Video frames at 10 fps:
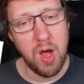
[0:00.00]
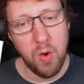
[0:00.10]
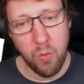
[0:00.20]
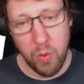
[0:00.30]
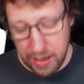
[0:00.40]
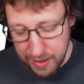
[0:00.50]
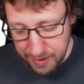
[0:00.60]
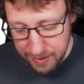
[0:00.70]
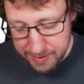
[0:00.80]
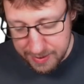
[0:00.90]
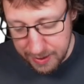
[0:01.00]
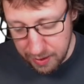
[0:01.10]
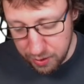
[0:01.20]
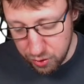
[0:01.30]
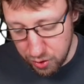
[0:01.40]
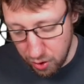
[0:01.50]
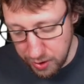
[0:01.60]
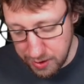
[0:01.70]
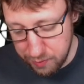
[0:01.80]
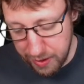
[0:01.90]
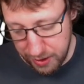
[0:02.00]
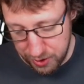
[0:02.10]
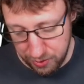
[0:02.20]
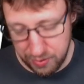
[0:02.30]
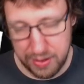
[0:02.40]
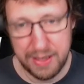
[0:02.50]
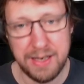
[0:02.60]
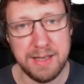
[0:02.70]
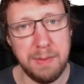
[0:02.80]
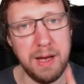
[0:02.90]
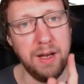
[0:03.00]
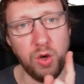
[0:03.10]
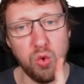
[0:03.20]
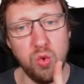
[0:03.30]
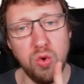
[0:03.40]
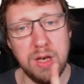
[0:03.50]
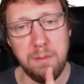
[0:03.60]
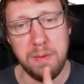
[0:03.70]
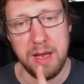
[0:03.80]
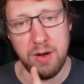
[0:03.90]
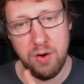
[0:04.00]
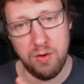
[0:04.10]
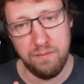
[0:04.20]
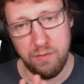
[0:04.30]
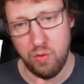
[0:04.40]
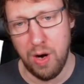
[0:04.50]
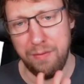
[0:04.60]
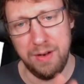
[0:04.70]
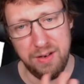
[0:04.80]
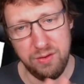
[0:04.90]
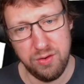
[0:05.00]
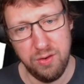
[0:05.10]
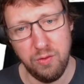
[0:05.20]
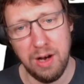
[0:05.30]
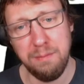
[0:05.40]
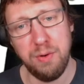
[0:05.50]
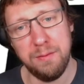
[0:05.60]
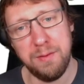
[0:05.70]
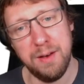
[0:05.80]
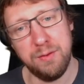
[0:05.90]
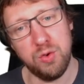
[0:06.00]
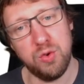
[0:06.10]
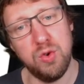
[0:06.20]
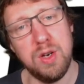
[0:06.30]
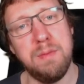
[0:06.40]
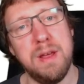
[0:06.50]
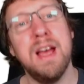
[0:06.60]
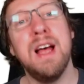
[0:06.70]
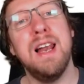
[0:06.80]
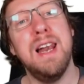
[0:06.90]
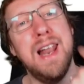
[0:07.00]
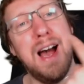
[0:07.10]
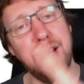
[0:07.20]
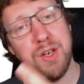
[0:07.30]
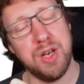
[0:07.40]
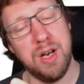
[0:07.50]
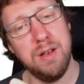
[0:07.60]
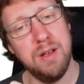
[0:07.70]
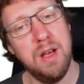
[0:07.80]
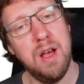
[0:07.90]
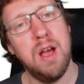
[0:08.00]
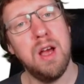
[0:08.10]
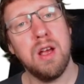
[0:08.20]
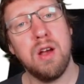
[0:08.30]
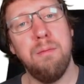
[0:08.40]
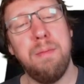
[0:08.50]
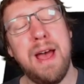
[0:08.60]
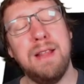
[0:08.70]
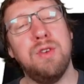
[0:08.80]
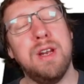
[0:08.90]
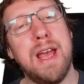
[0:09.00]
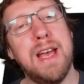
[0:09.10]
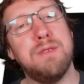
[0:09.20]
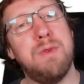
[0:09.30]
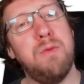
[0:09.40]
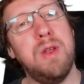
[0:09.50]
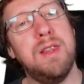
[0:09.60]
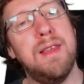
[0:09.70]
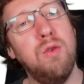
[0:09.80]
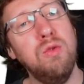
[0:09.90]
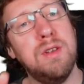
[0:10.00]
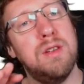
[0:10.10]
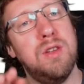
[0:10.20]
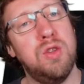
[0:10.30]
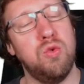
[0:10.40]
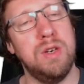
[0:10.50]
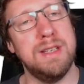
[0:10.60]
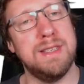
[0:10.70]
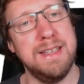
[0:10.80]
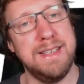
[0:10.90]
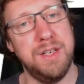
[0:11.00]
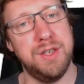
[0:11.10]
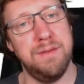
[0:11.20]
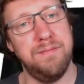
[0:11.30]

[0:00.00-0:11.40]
we need a signal-to-noise ratio that is by 2 dB, roughly, 1.5 to 2 dB larger compared to the case when we don't do this decision.